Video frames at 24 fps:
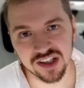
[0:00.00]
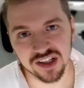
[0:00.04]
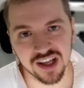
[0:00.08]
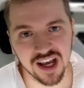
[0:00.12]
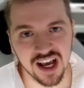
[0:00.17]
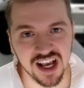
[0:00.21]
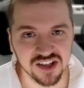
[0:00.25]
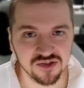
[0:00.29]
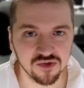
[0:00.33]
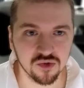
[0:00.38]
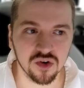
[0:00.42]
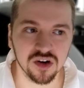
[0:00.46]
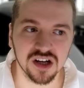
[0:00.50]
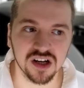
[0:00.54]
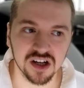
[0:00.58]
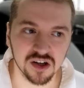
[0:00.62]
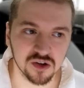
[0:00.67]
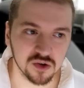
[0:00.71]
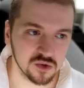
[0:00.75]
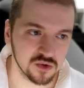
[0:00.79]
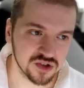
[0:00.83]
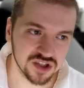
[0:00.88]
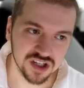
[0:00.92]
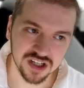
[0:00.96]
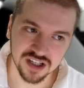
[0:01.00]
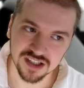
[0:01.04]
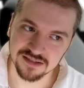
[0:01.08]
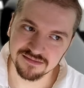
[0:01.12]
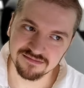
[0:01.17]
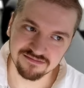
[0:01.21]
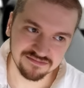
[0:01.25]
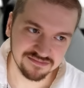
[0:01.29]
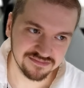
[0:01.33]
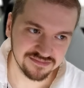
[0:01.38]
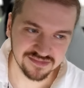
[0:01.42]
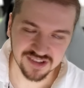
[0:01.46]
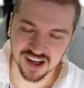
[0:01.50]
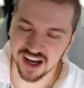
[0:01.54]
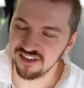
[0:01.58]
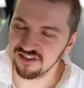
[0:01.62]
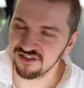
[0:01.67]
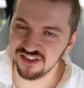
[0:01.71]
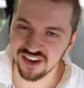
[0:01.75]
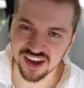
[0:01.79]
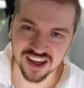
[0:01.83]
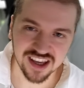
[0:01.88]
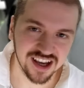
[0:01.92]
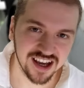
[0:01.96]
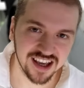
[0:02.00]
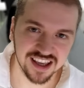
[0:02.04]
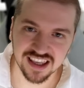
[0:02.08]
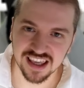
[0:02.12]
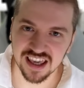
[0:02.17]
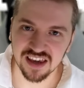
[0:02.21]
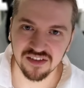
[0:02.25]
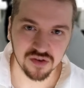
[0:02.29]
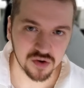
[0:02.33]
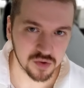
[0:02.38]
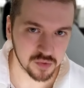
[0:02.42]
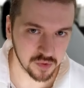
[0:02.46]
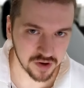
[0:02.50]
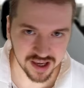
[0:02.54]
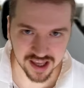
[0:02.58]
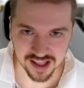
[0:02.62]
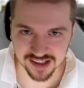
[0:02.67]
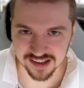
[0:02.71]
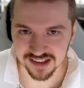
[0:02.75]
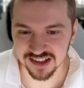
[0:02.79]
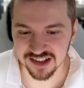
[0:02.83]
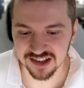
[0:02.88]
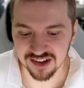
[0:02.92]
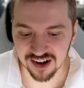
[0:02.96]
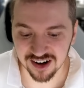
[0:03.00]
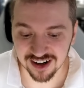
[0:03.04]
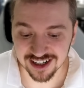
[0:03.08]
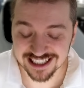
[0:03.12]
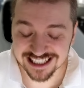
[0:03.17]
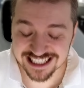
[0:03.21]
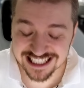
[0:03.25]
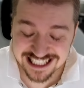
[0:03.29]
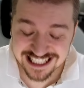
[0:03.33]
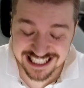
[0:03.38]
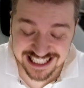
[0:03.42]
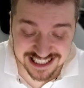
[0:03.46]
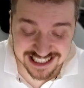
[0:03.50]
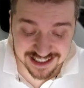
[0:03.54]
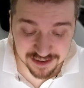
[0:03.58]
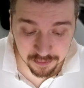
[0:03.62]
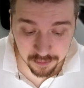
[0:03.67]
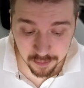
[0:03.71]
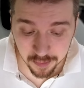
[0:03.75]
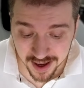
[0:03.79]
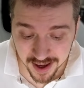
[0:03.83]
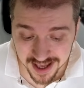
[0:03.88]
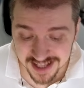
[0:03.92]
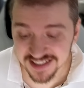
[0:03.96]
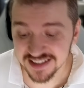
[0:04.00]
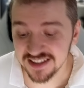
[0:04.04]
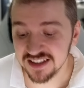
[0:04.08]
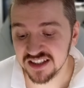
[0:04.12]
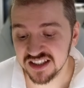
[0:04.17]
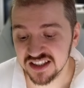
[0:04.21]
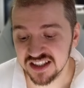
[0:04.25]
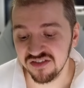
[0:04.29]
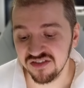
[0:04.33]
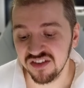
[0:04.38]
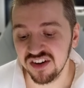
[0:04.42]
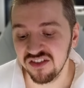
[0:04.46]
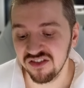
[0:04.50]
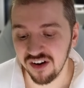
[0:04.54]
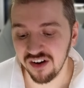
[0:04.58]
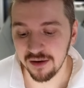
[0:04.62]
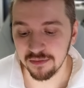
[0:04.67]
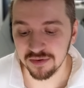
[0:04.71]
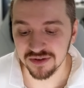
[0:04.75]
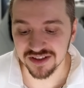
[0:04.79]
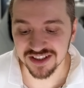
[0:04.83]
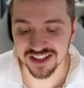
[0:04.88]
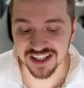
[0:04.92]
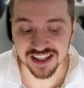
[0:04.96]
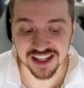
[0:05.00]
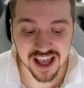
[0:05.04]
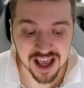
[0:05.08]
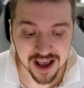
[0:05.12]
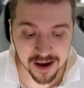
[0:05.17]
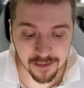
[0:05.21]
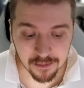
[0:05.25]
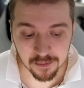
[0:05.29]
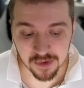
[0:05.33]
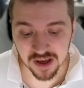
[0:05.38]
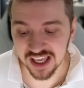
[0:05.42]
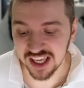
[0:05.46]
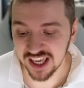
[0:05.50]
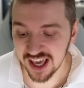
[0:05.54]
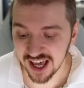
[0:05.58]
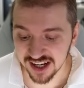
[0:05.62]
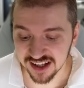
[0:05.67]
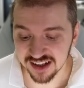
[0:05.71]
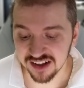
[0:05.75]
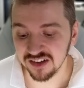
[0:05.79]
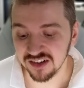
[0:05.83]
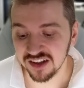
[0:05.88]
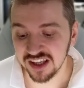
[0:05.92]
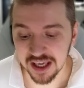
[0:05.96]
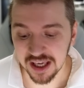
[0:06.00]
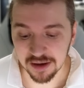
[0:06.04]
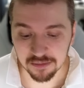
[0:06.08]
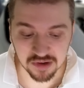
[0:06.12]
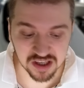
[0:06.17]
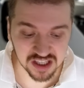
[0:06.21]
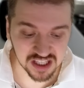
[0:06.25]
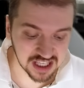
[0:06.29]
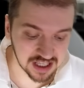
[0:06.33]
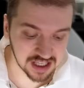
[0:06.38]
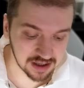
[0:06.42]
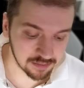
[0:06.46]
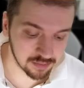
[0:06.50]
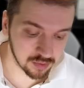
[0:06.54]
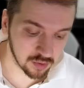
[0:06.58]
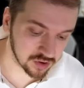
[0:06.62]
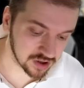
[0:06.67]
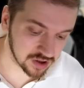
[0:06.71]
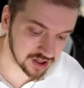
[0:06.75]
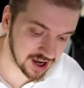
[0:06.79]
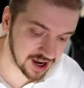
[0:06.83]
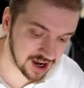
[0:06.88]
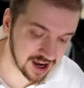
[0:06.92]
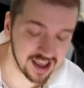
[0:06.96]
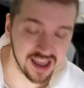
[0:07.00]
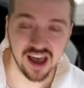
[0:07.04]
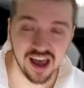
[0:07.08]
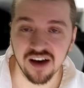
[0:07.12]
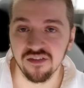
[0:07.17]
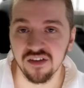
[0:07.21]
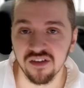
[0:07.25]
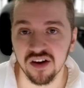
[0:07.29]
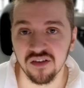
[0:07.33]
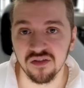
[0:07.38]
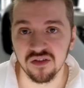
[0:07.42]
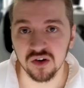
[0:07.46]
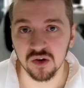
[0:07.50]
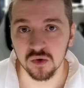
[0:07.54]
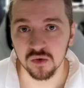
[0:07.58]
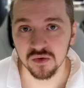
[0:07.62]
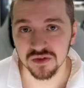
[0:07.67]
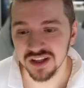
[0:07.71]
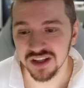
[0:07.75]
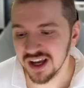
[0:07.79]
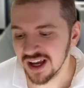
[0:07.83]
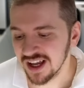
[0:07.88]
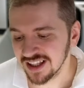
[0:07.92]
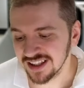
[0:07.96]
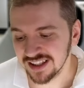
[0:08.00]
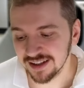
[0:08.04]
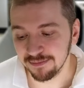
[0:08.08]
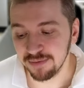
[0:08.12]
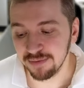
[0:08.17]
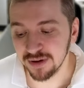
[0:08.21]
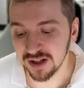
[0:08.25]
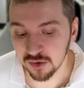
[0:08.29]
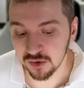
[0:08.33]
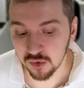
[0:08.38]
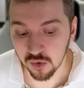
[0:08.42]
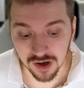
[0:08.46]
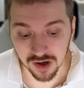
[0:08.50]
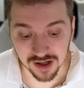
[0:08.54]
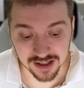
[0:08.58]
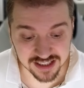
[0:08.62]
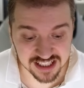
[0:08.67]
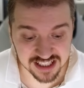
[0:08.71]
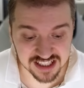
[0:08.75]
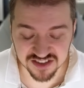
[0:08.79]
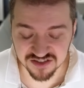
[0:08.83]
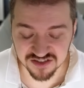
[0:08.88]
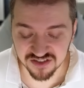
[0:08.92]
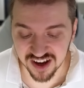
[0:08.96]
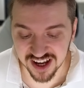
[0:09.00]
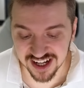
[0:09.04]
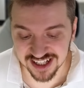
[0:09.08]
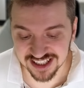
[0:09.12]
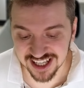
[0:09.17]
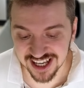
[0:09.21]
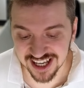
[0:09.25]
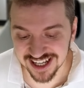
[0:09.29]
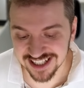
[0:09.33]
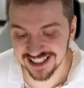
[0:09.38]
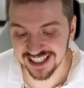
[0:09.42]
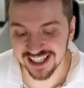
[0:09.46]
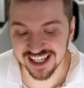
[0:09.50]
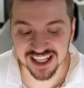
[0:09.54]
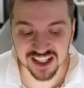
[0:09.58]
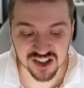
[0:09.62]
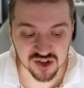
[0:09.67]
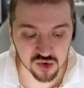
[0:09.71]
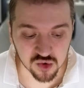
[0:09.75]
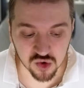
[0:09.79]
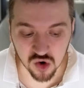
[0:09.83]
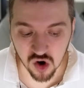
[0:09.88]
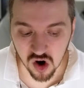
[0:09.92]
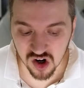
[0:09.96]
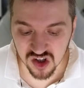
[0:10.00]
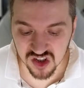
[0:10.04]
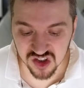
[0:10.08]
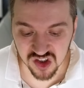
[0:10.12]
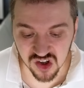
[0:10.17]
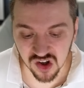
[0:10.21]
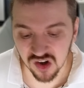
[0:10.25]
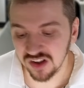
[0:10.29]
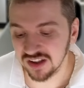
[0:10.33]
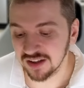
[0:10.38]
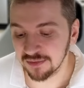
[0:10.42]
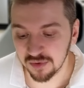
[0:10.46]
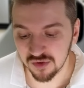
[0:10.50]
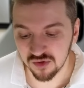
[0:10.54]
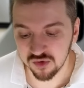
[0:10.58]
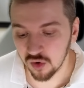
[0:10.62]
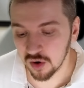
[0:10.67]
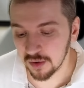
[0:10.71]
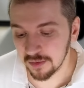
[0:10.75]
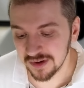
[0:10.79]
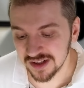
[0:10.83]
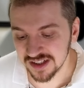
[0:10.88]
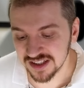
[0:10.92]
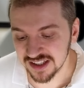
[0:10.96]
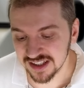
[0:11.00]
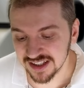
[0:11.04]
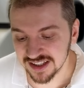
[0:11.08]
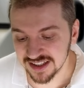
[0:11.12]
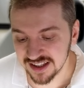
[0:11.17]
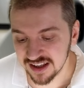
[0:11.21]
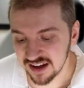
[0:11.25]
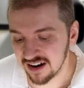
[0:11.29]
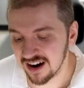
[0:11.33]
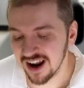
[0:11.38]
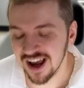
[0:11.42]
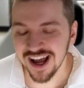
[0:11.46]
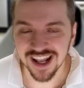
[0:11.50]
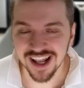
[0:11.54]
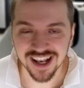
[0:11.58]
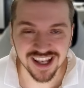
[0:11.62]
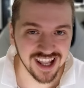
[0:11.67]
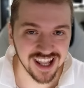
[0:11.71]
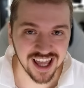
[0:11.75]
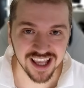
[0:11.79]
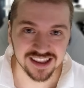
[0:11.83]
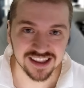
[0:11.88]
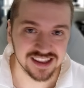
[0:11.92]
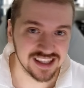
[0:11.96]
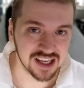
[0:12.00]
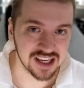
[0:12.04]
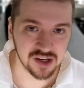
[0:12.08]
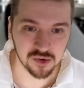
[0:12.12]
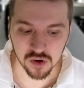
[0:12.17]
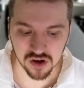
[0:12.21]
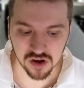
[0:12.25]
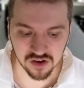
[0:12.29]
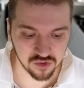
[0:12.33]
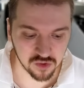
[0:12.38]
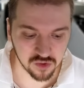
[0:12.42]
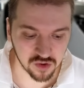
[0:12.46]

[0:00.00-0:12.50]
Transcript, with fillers: it. As for a conclusion, I think I gave it away at the start. This is the best 75% mechanical gaming keyboard I have ever used. The build quality is fantastic, it's rock solid, the performance is there, lightning quick